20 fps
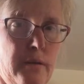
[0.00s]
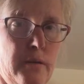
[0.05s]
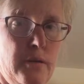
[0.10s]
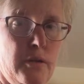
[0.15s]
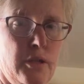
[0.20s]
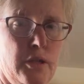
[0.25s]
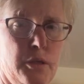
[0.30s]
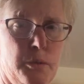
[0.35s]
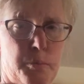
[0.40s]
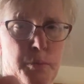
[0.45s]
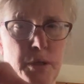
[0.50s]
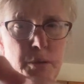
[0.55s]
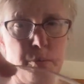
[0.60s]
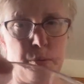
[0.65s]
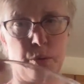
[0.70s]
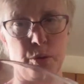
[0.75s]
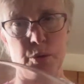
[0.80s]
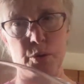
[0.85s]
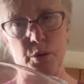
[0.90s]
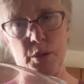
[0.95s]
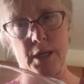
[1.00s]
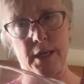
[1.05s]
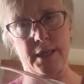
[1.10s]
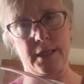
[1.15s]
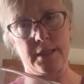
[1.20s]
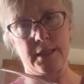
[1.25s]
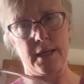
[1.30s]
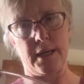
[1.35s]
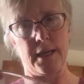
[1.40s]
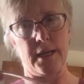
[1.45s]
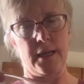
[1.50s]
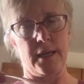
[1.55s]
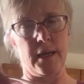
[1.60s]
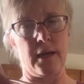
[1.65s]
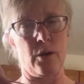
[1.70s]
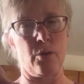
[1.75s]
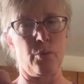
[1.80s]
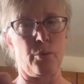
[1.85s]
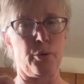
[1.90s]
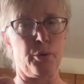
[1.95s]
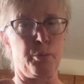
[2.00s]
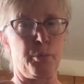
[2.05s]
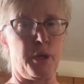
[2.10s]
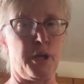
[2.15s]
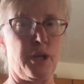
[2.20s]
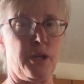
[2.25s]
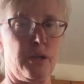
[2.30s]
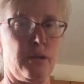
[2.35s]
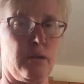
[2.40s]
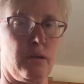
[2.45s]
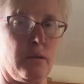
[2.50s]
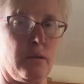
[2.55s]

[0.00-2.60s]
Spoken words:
Just people who like to hang out with me.